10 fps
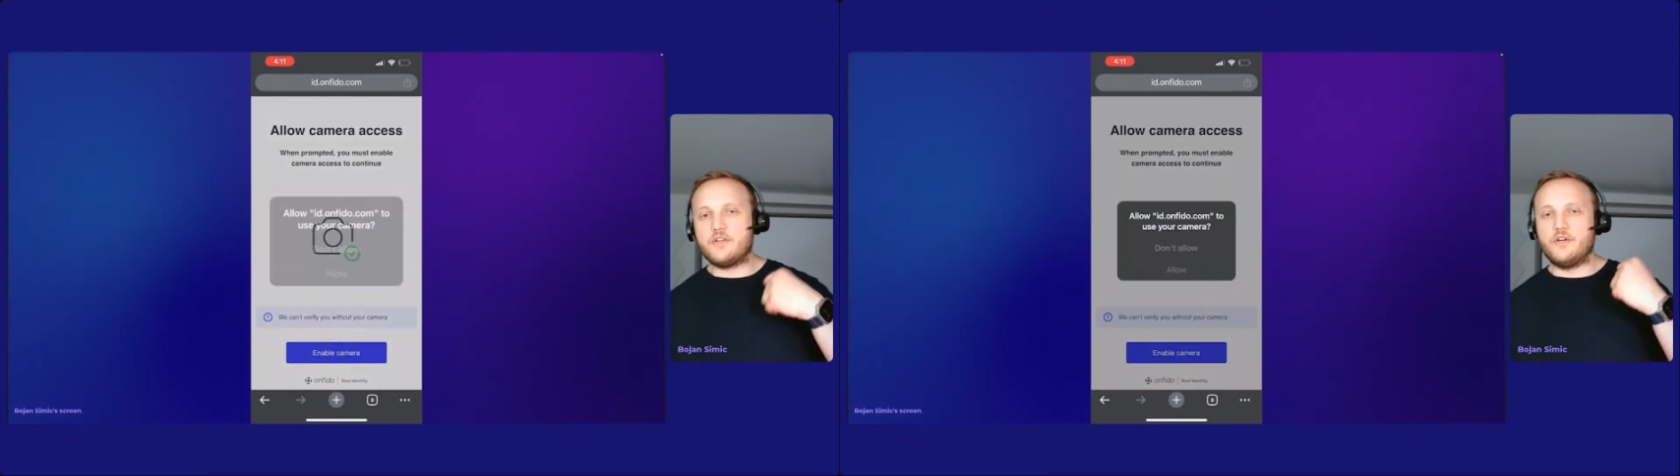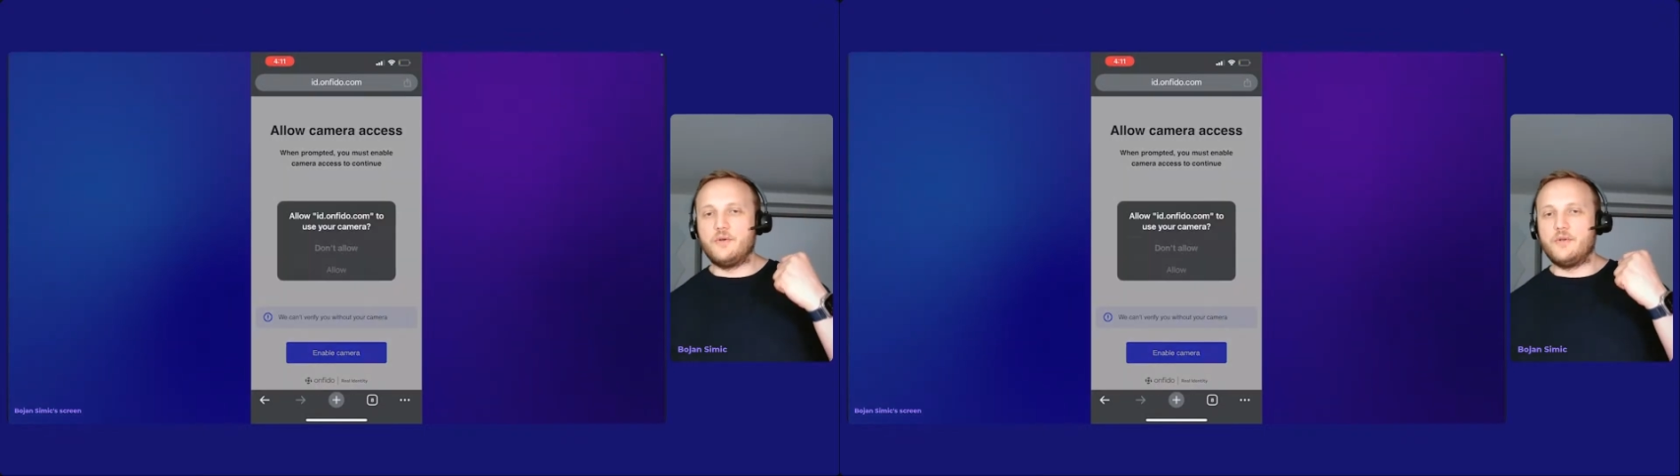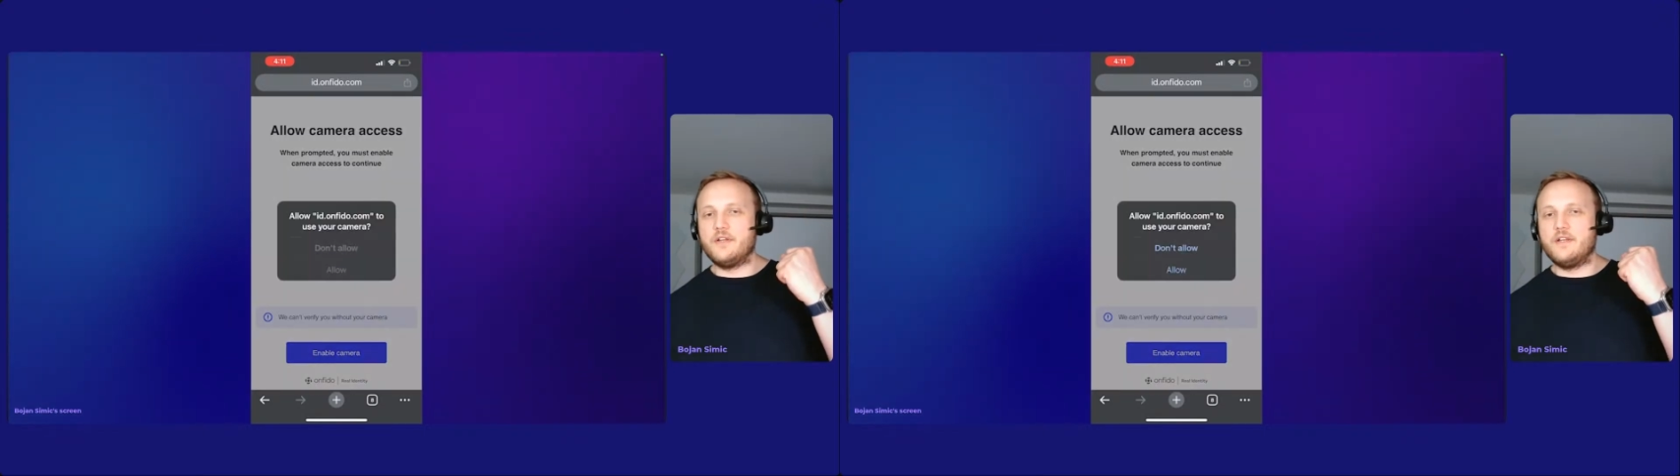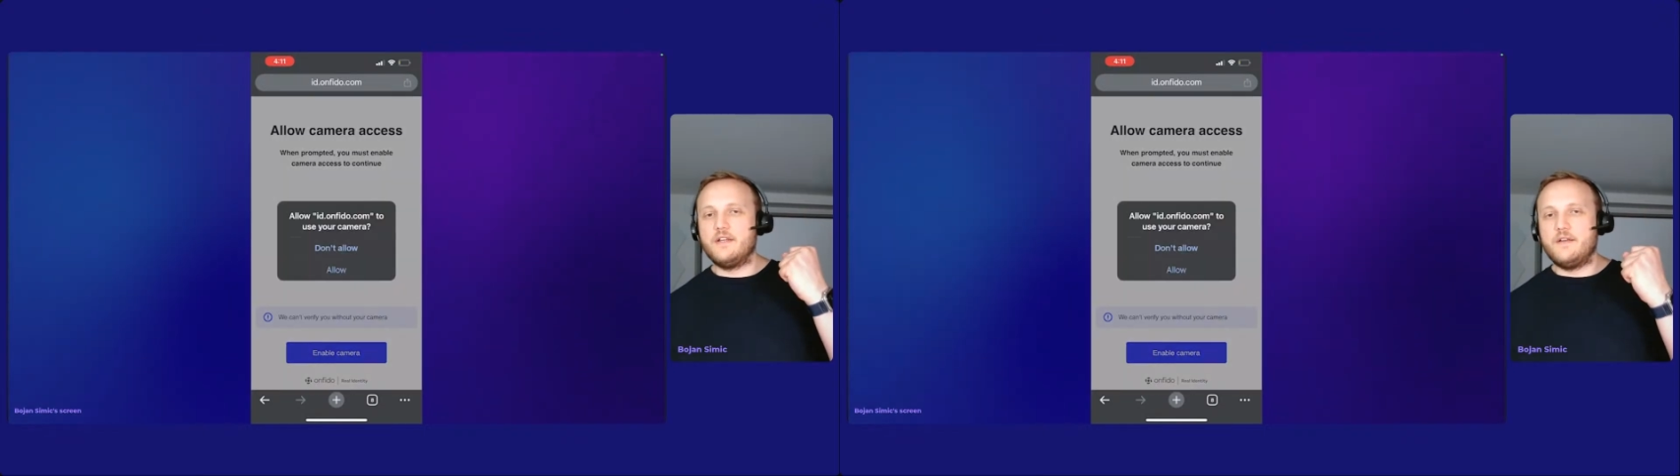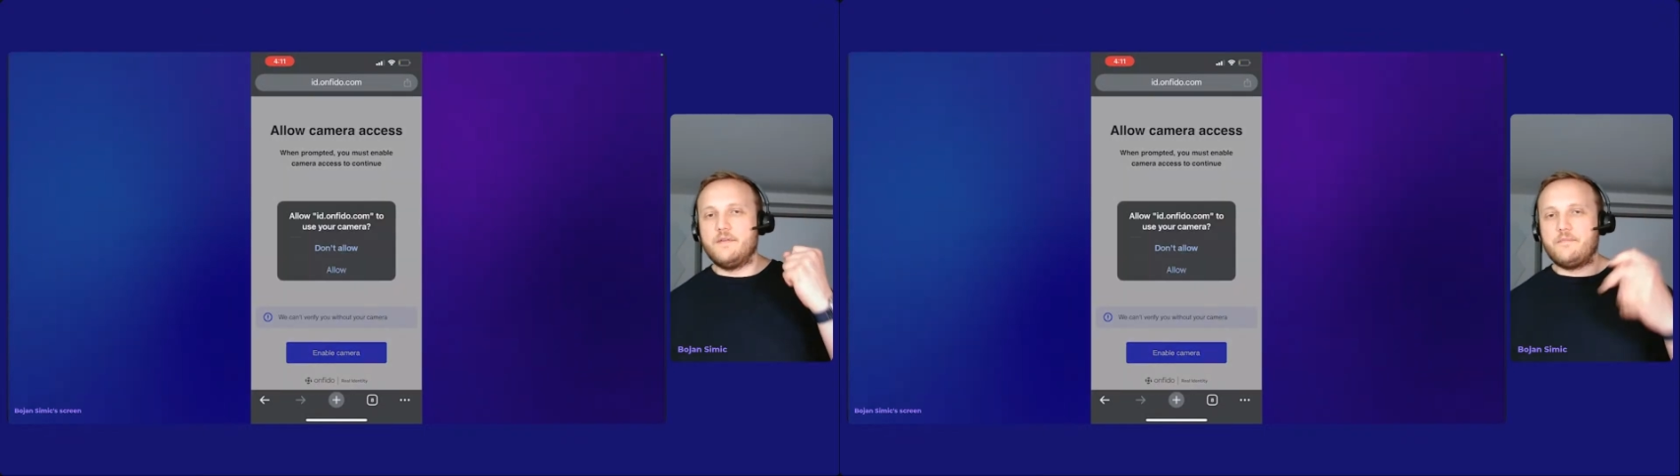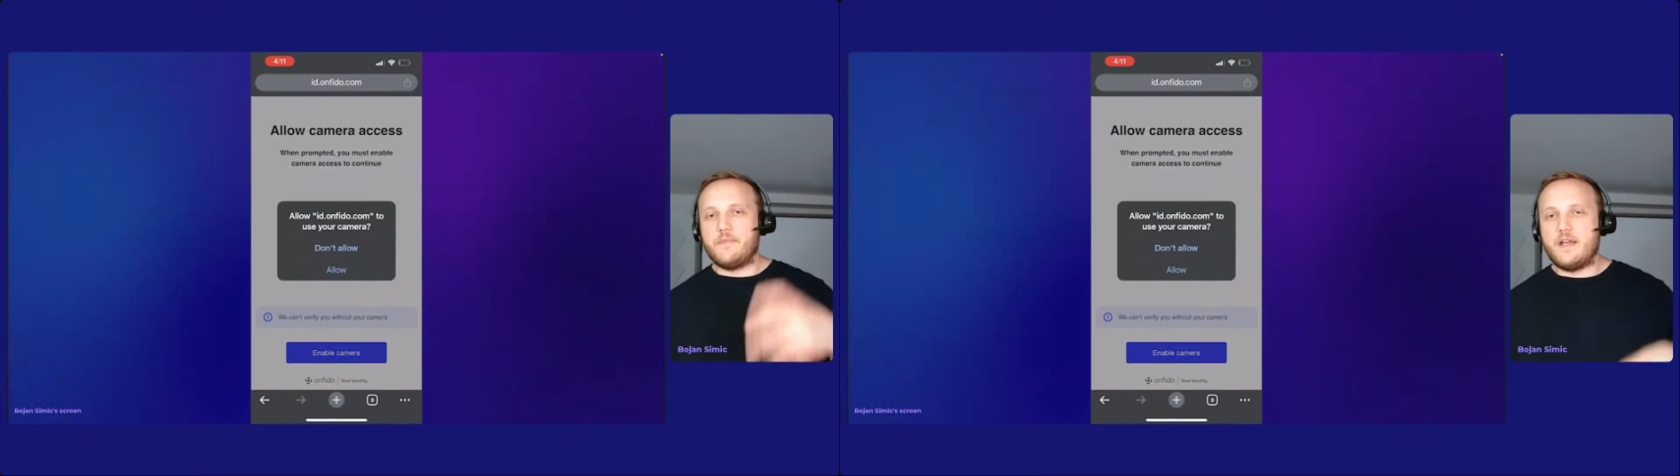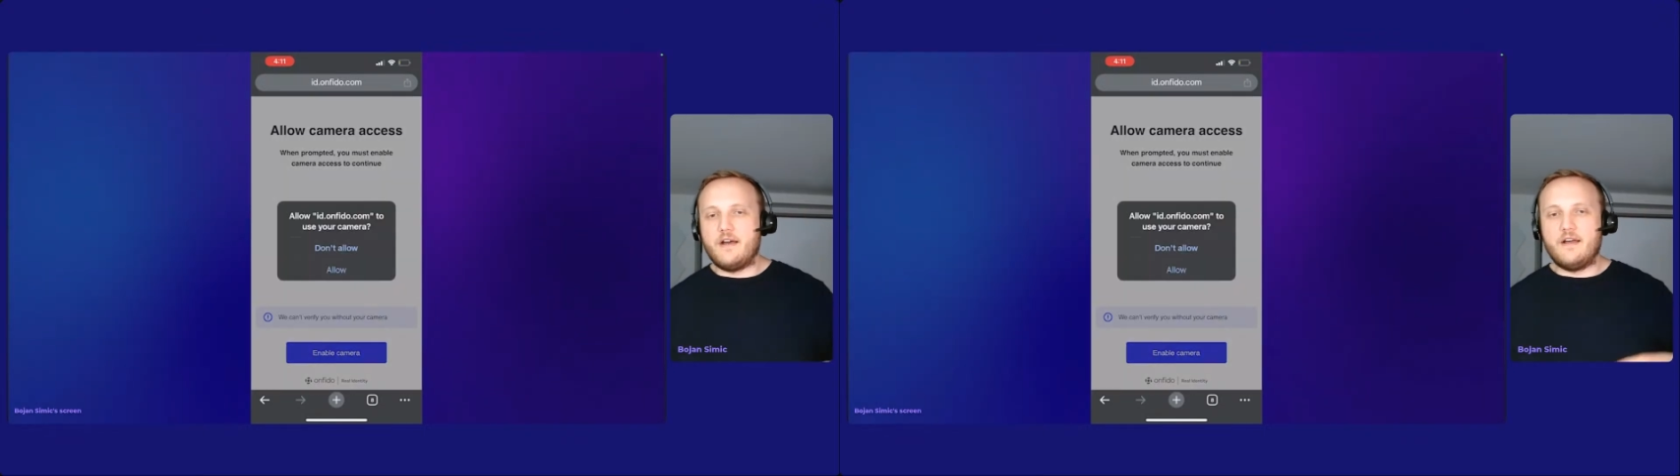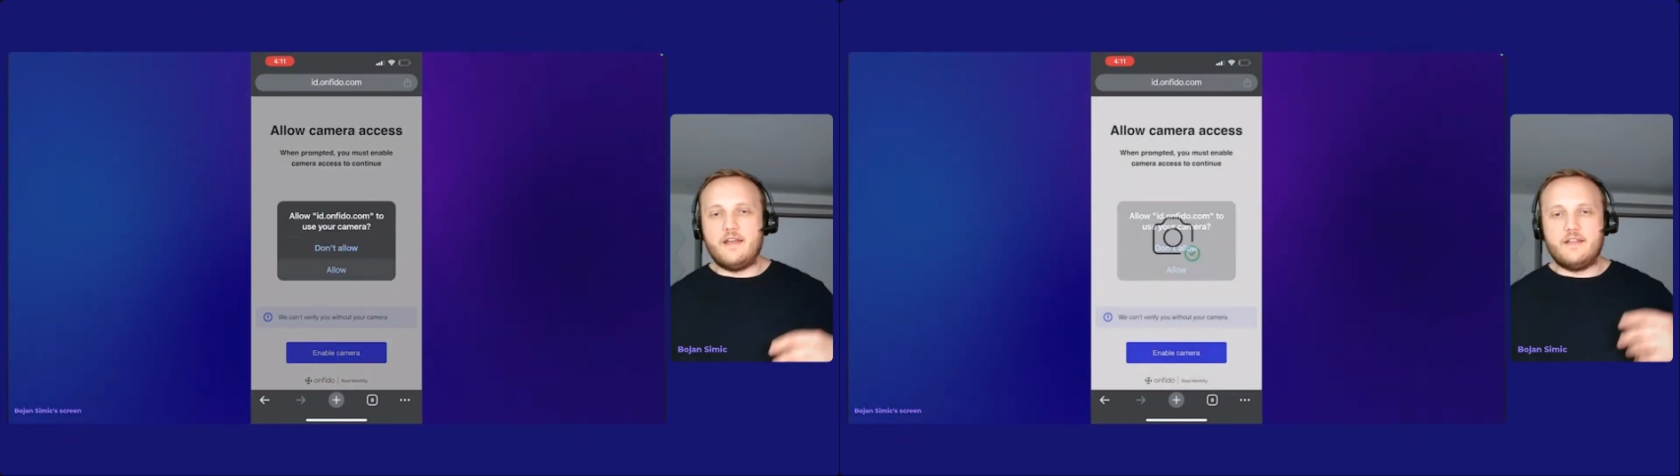code,
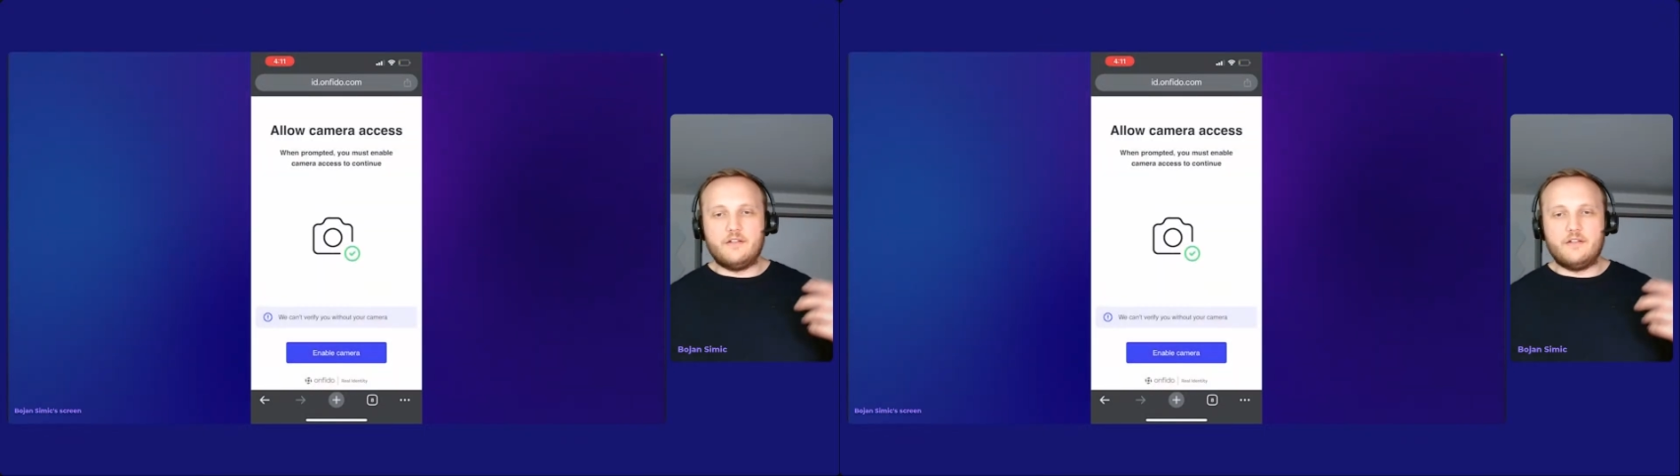and they'll